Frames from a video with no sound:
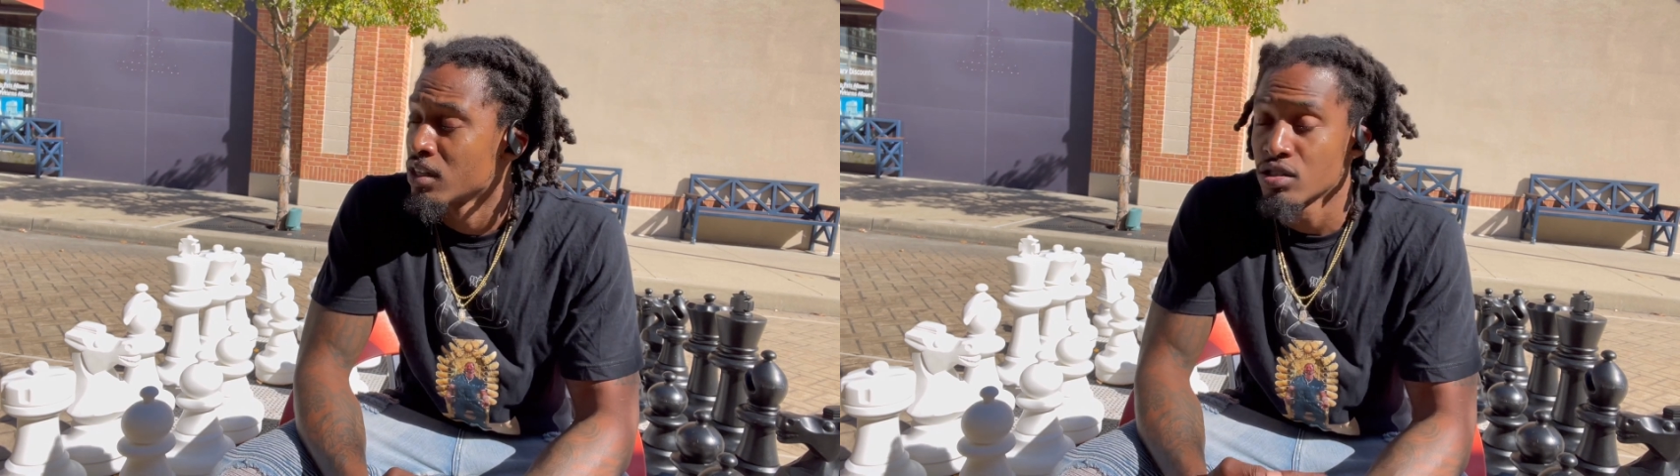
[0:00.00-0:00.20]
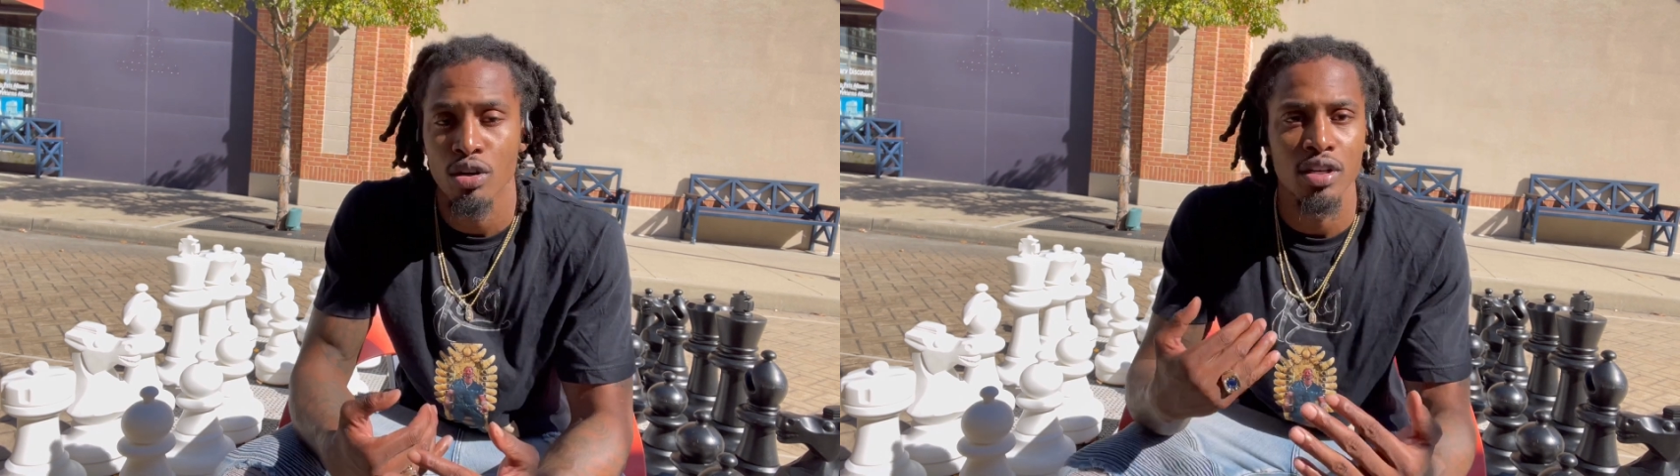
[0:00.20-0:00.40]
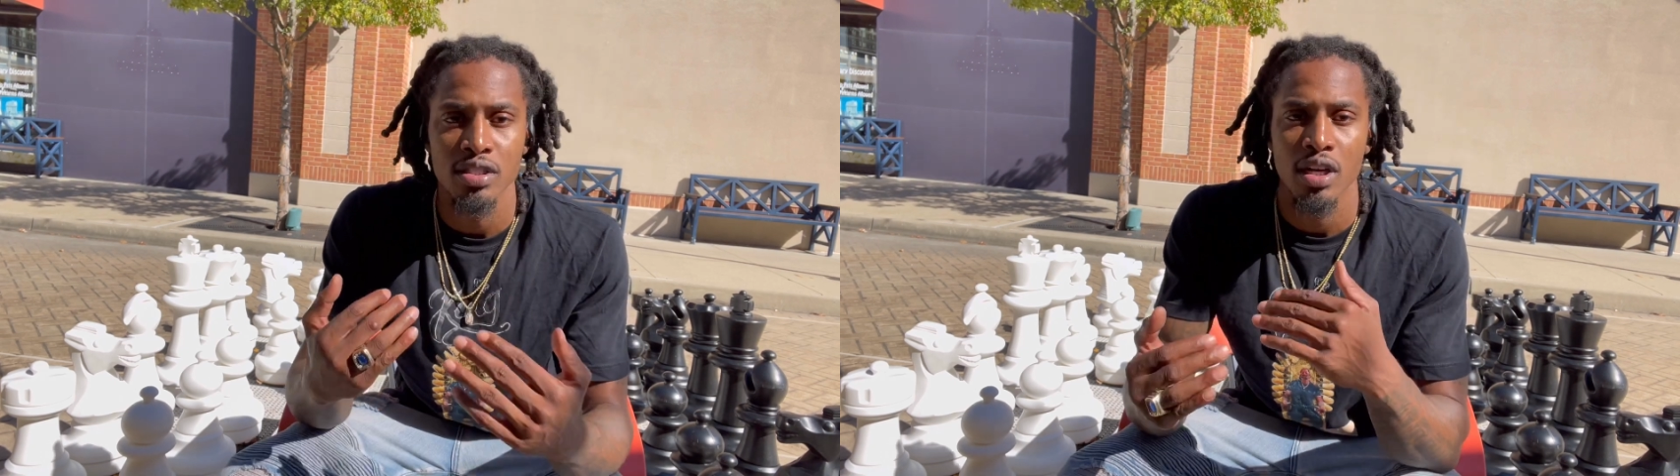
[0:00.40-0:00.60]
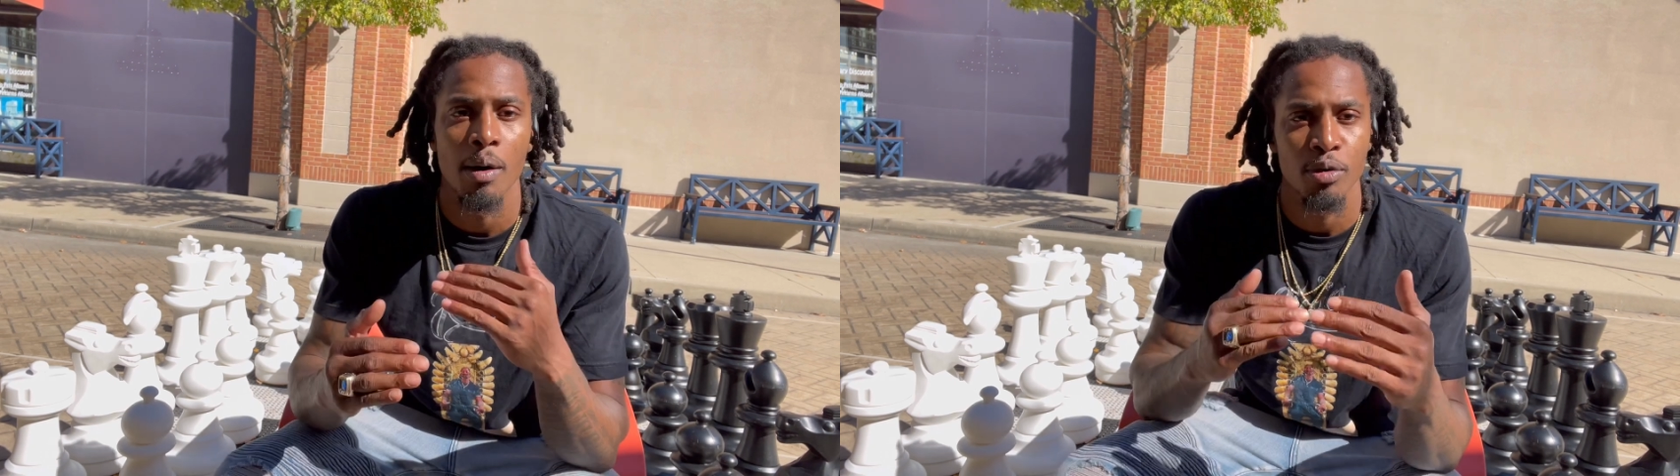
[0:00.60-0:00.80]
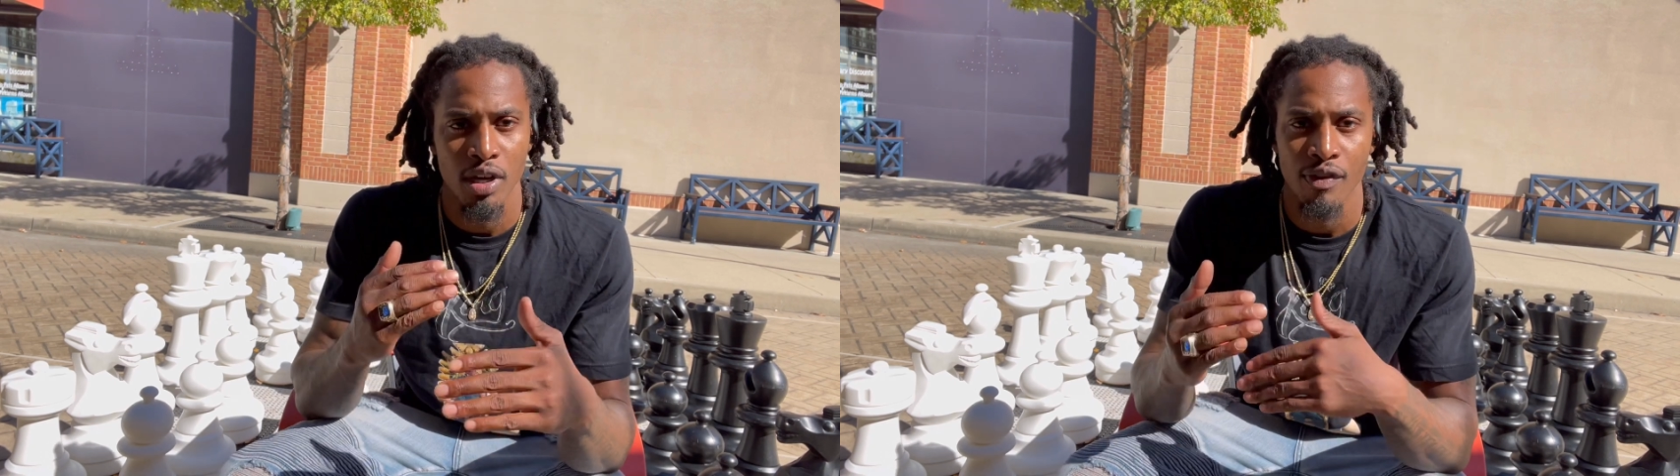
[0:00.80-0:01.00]
So there's a
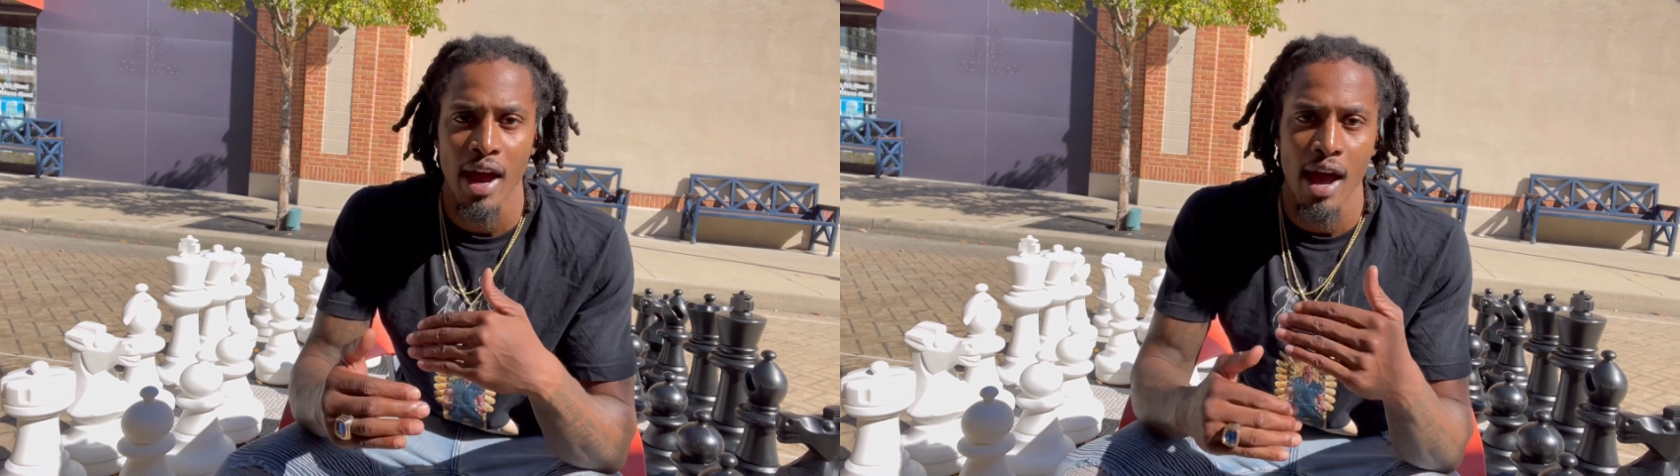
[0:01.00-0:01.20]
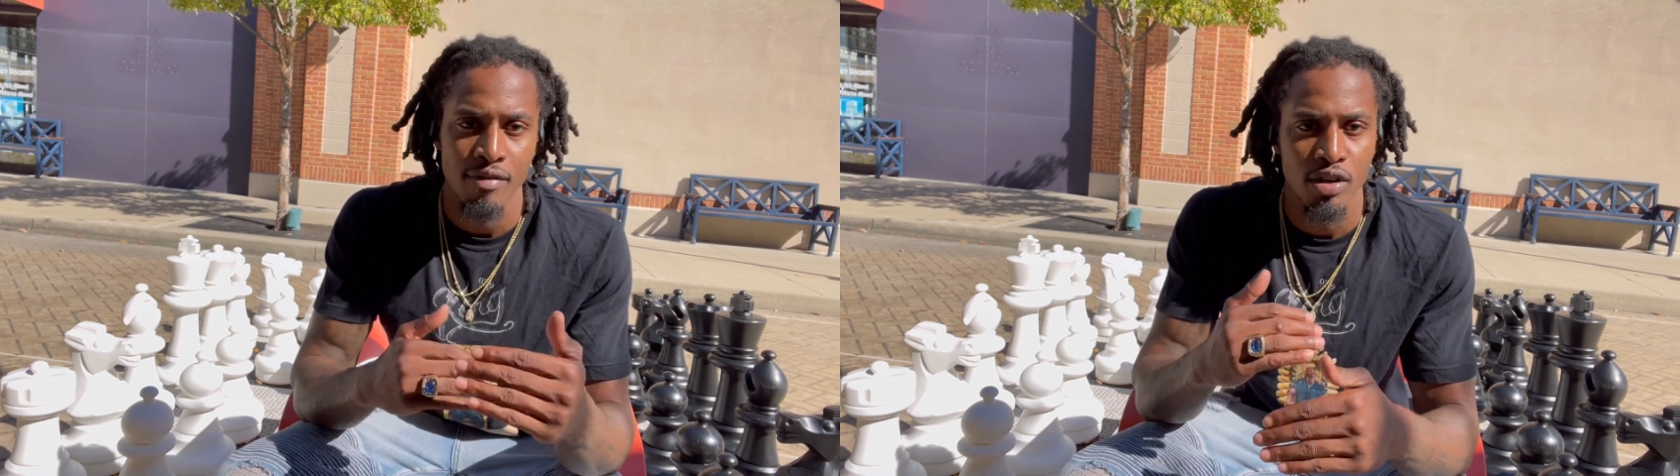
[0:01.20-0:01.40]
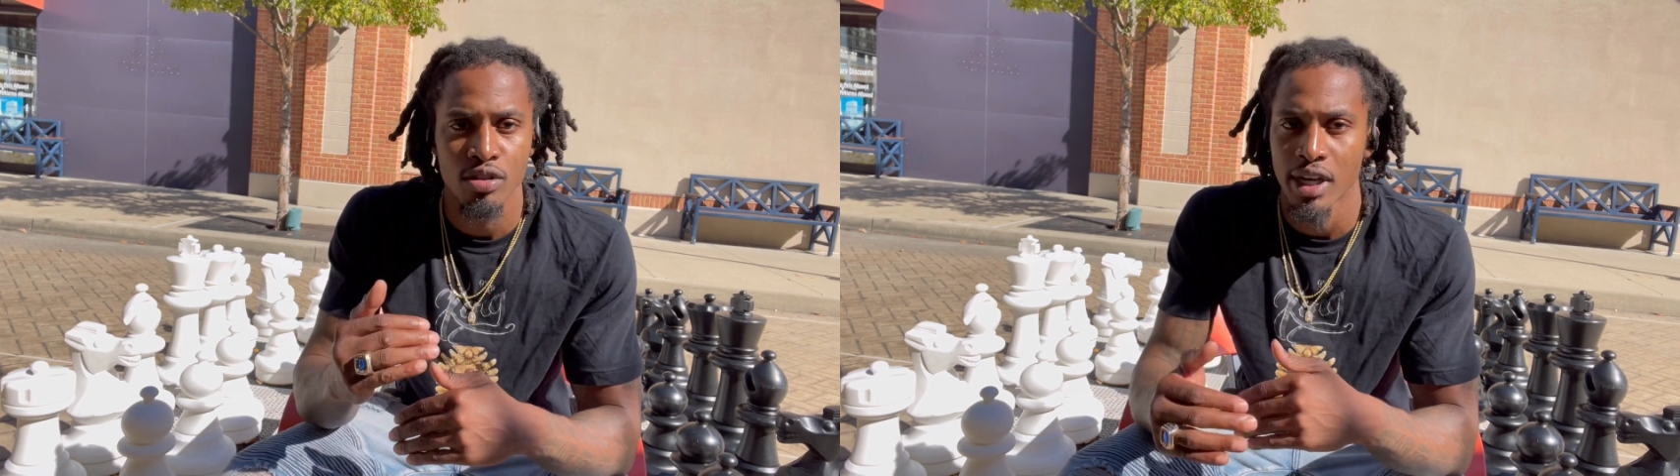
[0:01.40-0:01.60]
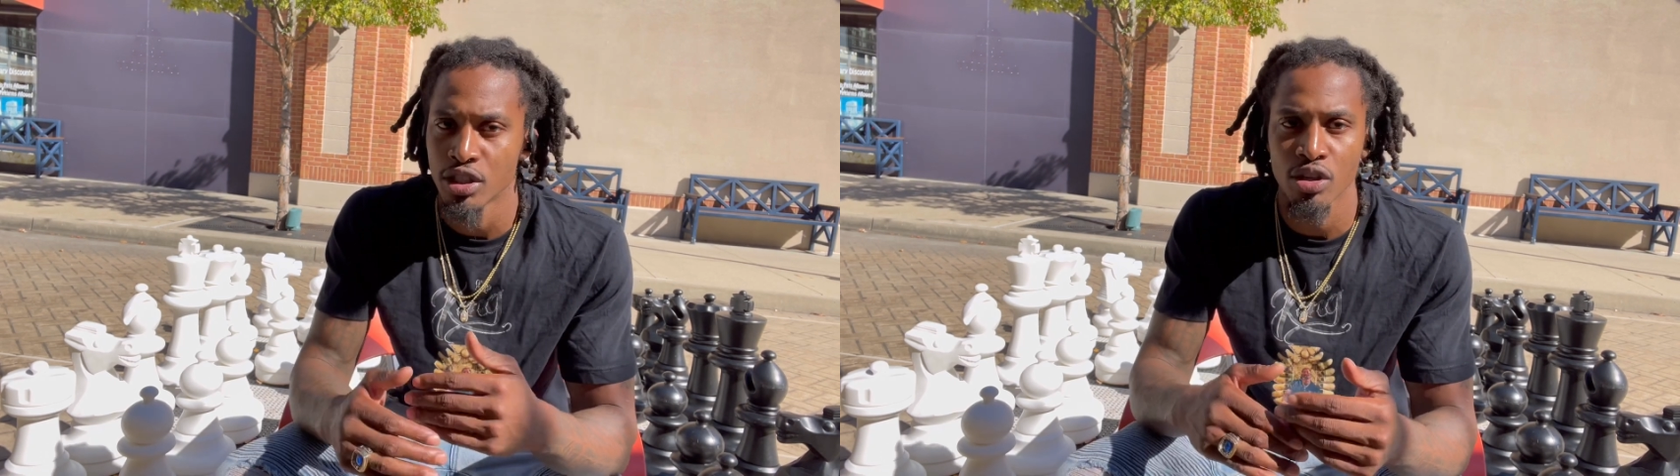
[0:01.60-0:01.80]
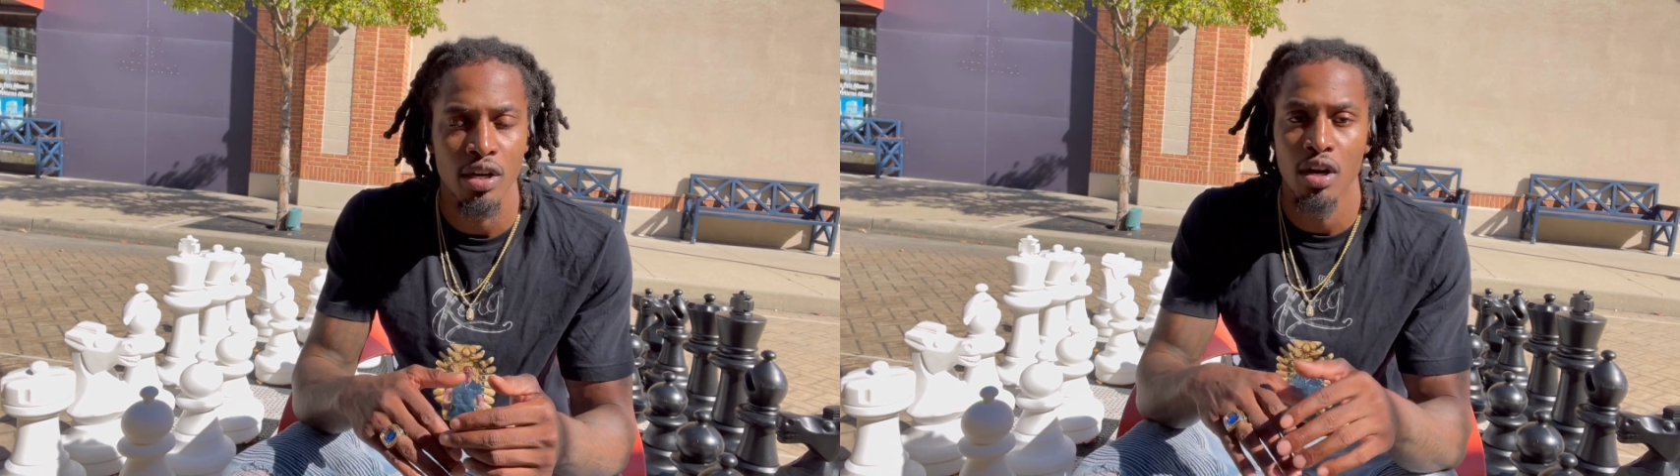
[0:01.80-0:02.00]
couple different avenues that
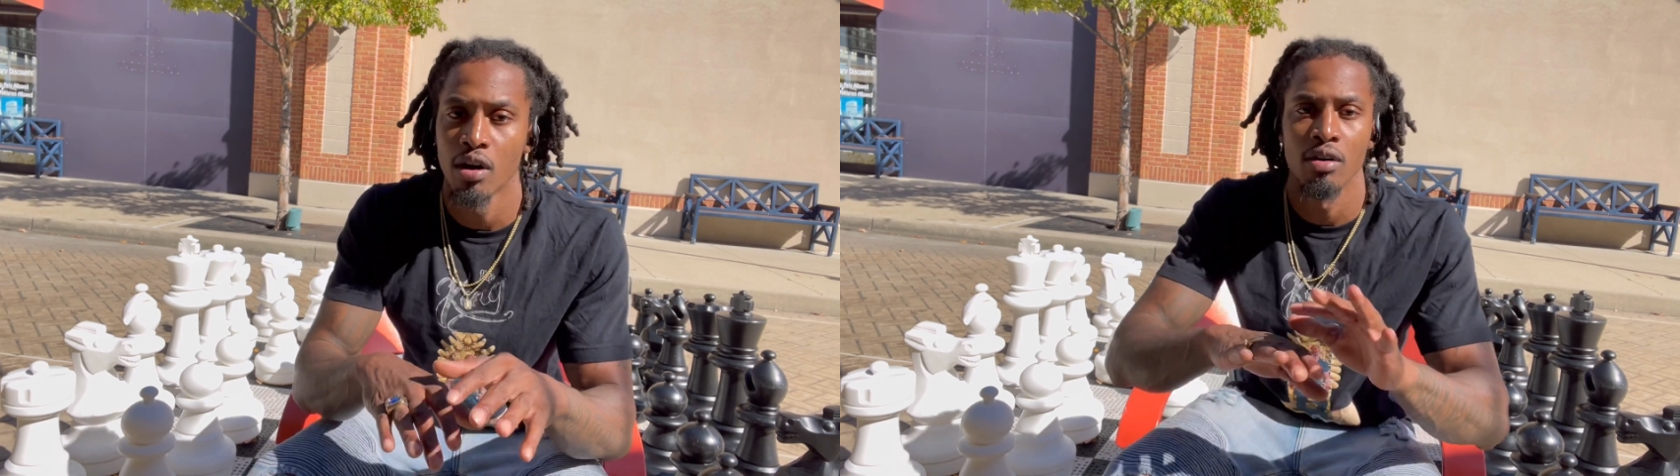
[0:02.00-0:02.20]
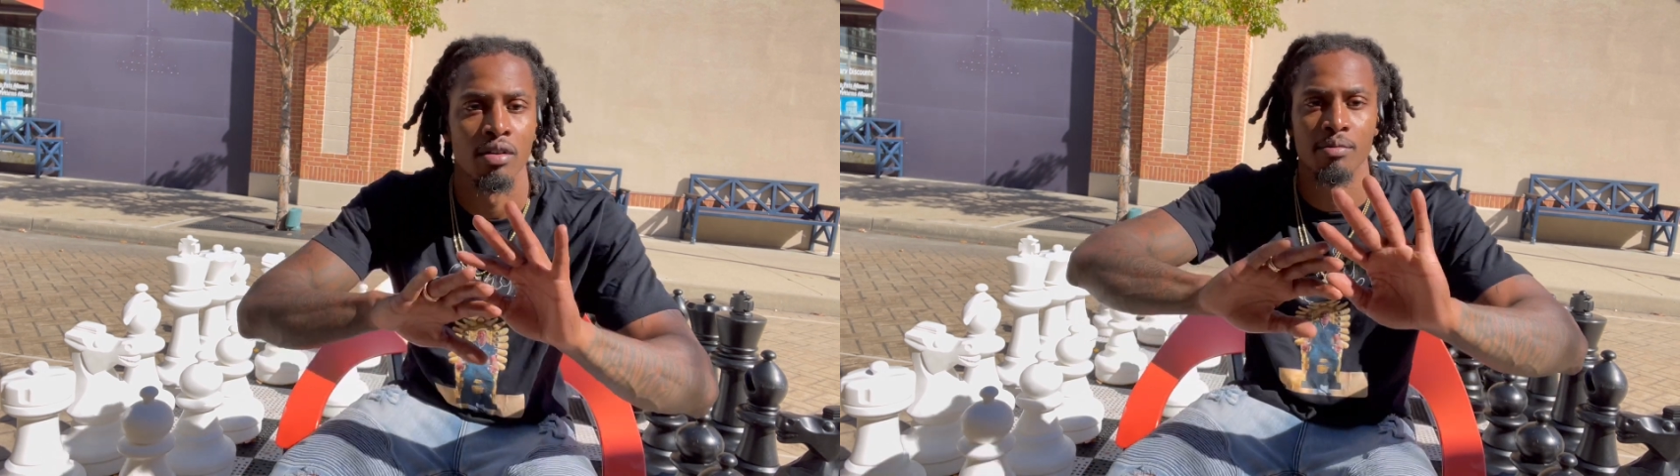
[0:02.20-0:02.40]
you can go,